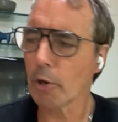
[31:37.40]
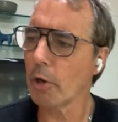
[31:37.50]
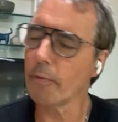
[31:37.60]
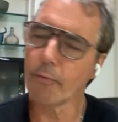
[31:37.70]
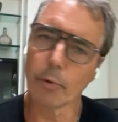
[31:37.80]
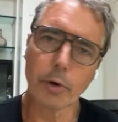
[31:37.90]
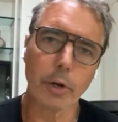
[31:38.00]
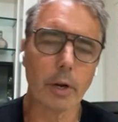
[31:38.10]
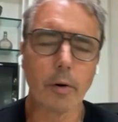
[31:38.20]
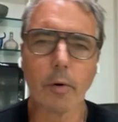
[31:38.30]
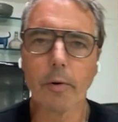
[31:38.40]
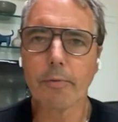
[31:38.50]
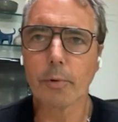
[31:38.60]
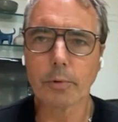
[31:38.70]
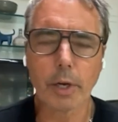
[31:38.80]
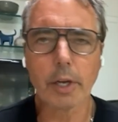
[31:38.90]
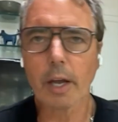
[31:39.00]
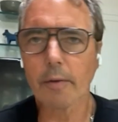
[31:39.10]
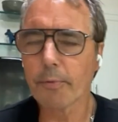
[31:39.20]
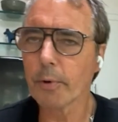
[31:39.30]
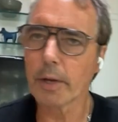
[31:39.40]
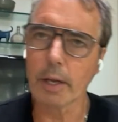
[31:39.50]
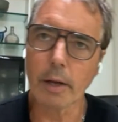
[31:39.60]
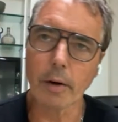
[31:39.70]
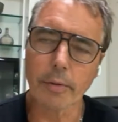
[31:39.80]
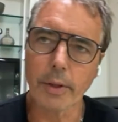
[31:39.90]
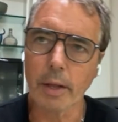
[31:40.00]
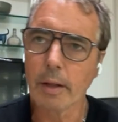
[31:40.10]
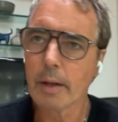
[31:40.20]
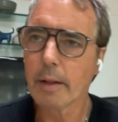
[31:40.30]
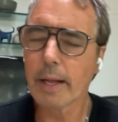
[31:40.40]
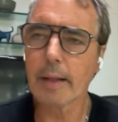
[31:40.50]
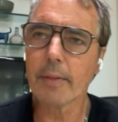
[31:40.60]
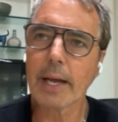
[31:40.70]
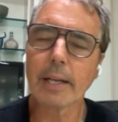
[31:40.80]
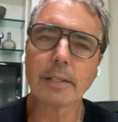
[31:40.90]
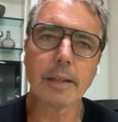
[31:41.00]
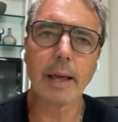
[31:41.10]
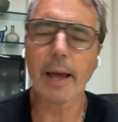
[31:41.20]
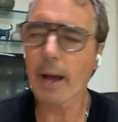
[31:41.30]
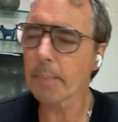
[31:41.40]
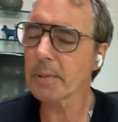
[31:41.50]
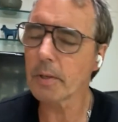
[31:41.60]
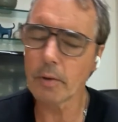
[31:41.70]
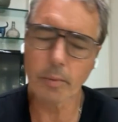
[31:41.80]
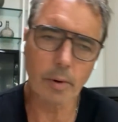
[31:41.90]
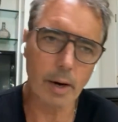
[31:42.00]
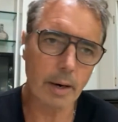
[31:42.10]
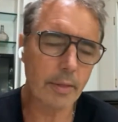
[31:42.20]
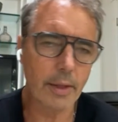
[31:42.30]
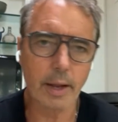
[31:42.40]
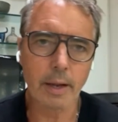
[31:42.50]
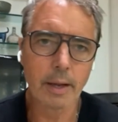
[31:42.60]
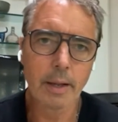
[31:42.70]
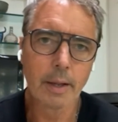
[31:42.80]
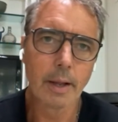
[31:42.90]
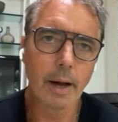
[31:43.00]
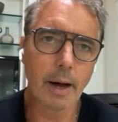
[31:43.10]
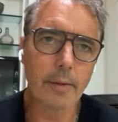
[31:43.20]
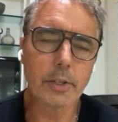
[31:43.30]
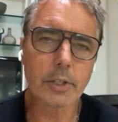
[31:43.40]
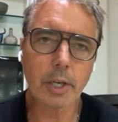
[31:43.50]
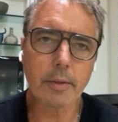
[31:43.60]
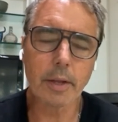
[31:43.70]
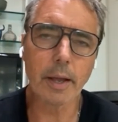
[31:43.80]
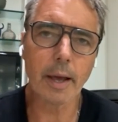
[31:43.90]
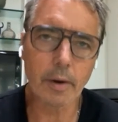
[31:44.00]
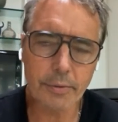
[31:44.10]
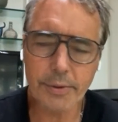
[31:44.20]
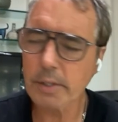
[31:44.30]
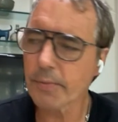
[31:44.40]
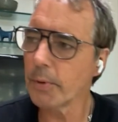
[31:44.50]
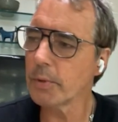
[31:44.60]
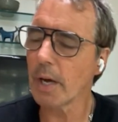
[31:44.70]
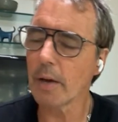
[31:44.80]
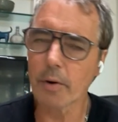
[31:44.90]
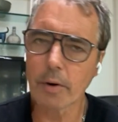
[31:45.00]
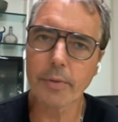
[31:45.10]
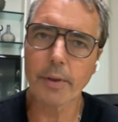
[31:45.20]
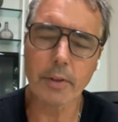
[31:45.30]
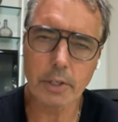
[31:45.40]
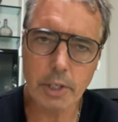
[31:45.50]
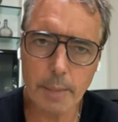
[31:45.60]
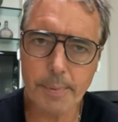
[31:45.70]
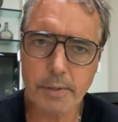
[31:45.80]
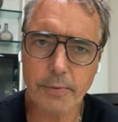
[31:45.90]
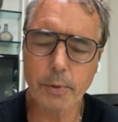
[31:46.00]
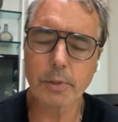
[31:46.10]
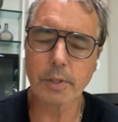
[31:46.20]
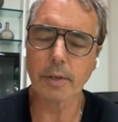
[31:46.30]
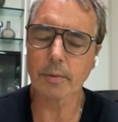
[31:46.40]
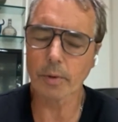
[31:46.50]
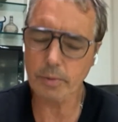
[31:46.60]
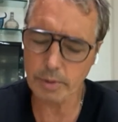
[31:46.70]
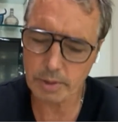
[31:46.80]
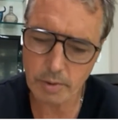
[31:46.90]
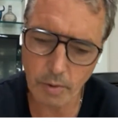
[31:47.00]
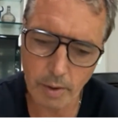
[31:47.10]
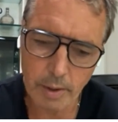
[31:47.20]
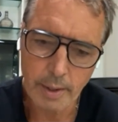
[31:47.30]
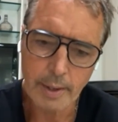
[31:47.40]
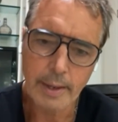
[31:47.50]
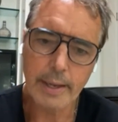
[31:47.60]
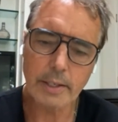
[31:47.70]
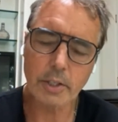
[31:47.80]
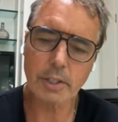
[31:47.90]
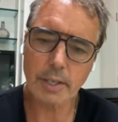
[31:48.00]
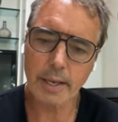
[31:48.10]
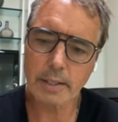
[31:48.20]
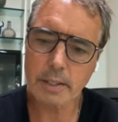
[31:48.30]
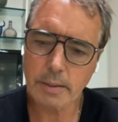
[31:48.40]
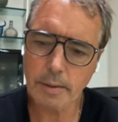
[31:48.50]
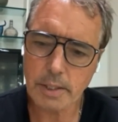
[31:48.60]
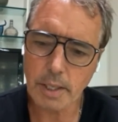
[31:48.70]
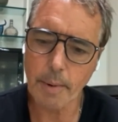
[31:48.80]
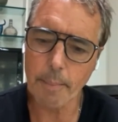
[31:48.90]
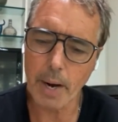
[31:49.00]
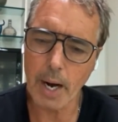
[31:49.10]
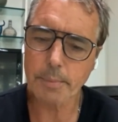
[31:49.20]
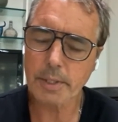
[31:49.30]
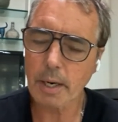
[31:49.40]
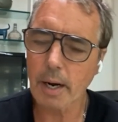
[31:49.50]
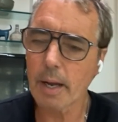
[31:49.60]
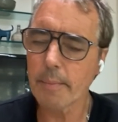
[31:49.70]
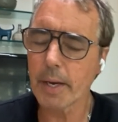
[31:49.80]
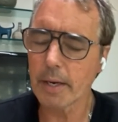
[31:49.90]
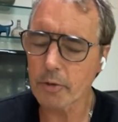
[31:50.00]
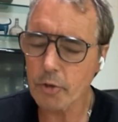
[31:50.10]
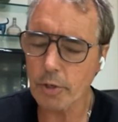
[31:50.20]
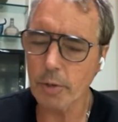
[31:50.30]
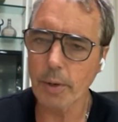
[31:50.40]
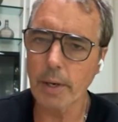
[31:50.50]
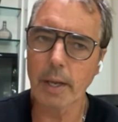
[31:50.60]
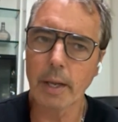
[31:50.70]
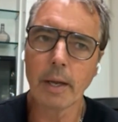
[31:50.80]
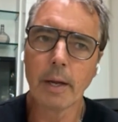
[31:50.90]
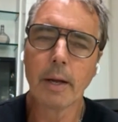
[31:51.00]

can't afford to eat at Whole Foods. I can't afford to eat healthy. That is the absolute wrong thing. The healthiest foods on earth are the cheapest foods in the grocery store. It just takes some of Mom's time and ingenuity